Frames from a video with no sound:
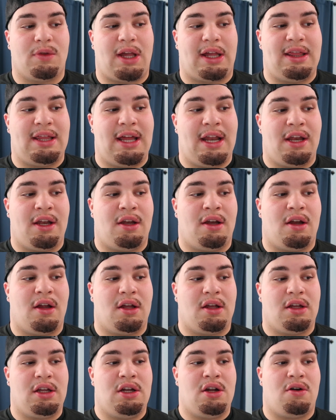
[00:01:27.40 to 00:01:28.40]

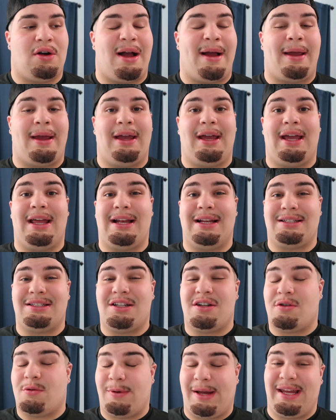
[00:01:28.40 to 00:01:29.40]
Then, you know, it is
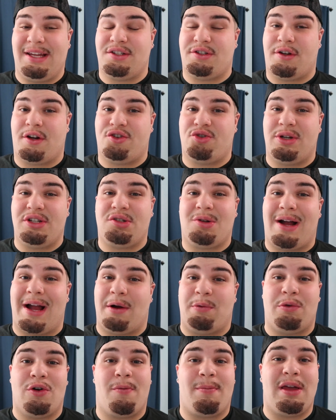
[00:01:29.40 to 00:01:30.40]
an awake surgery, so
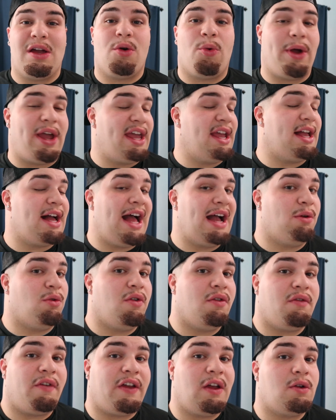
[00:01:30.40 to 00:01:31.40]
I will be awake. I
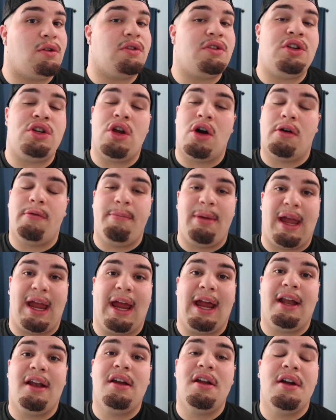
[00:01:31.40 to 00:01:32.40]
won't feel no
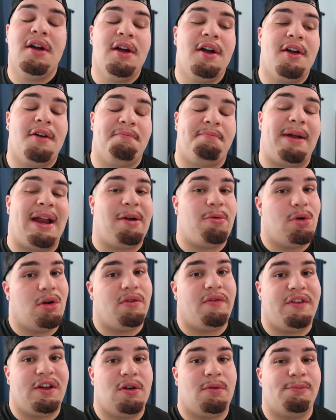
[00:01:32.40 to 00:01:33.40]
pain, but I
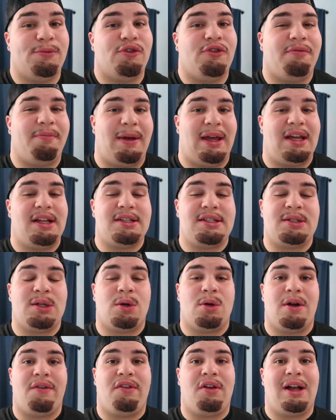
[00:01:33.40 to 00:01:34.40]
will feel movement.
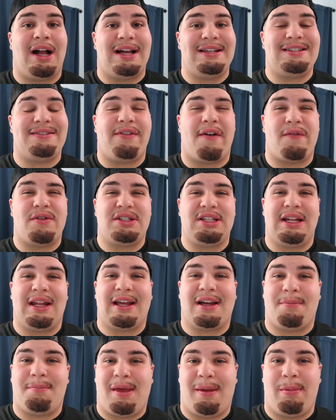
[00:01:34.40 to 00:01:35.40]
So if you guys have ever seen
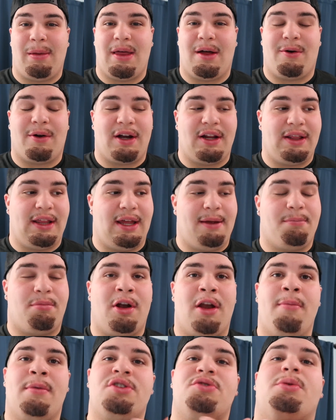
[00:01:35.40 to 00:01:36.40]
like a BBL or anything,
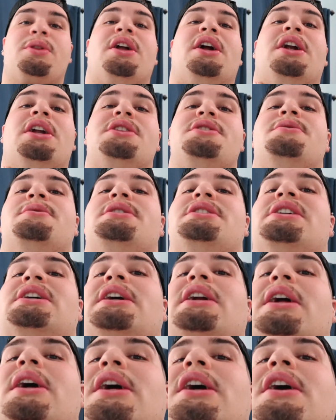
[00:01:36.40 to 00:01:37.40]
pretty much what they're gonna do is they're gonna